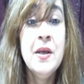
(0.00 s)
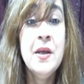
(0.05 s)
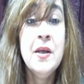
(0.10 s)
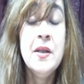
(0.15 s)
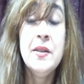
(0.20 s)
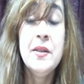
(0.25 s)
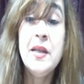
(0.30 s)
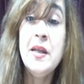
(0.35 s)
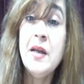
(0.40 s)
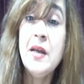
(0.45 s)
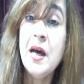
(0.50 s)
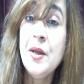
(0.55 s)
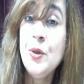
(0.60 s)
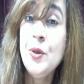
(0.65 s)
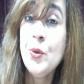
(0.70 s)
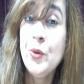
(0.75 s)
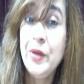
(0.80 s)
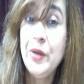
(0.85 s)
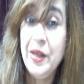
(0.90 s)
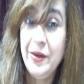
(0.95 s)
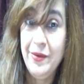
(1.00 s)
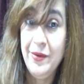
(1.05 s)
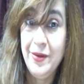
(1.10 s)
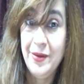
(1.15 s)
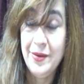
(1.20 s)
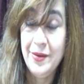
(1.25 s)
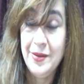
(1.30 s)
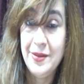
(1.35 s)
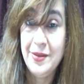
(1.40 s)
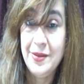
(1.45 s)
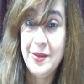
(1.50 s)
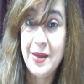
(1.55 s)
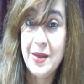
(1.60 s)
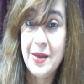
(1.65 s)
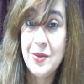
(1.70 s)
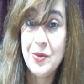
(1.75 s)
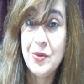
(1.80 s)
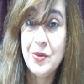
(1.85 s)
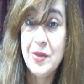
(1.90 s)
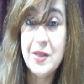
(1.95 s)
Then unknown areas there.
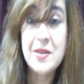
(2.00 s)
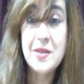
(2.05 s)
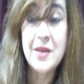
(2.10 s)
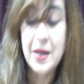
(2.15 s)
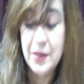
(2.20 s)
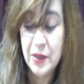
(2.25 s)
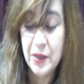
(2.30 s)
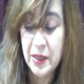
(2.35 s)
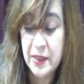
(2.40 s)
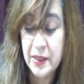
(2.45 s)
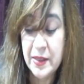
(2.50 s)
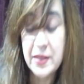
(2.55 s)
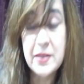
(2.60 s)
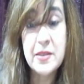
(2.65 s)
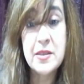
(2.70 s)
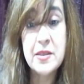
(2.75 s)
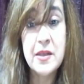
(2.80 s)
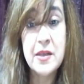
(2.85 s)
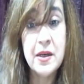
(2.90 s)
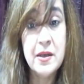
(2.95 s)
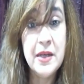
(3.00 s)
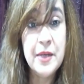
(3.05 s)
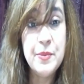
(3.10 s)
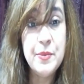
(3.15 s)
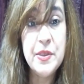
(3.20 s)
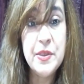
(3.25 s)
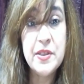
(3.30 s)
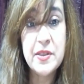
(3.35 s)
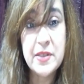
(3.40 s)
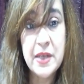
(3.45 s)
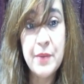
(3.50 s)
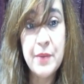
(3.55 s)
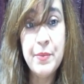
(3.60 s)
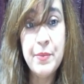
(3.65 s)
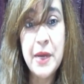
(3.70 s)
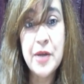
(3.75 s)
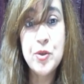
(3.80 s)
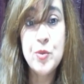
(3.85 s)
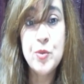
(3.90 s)
So this let me just come back to